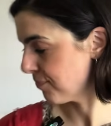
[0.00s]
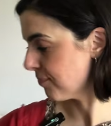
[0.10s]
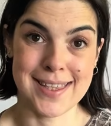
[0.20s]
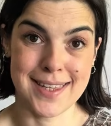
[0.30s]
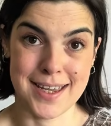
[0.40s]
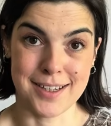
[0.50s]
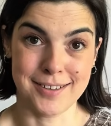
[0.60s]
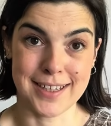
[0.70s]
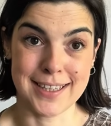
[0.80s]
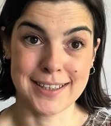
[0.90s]
And then
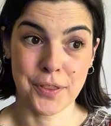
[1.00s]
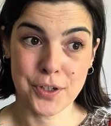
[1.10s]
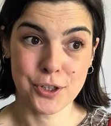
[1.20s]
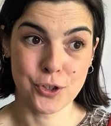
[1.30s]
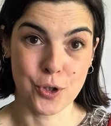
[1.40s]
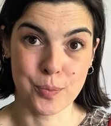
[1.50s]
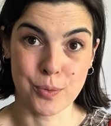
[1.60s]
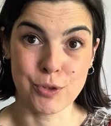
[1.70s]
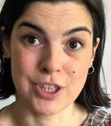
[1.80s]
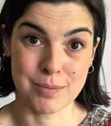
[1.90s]
the third top,
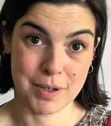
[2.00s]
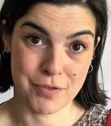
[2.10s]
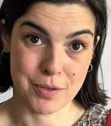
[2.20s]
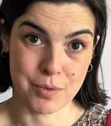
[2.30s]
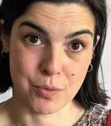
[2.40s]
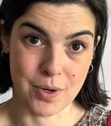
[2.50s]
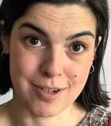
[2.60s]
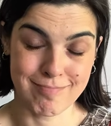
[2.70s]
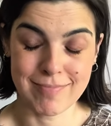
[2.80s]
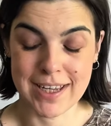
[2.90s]
which is my favorite
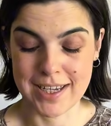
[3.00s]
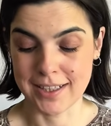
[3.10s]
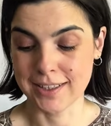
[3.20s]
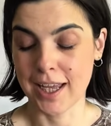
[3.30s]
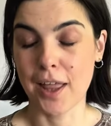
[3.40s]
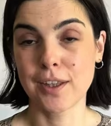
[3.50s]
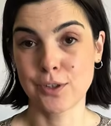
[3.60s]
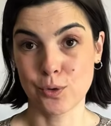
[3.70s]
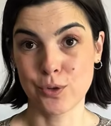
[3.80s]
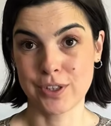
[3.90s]
one, is the
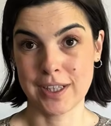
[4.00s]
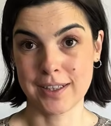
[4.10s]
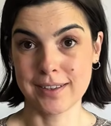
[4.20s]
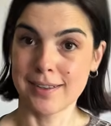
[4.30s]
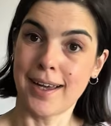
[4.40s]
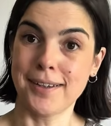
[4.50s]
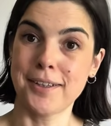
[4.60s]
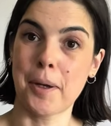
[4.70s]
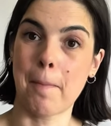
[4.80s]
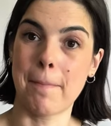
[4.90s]
Tolsta Tank
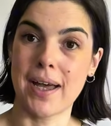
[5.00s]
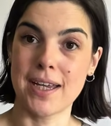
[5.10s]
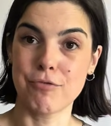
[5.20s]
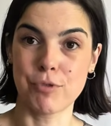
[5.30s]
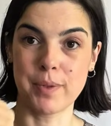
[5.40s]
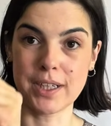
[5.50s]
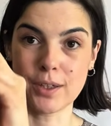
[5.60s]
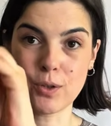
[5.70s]
by Rebecca.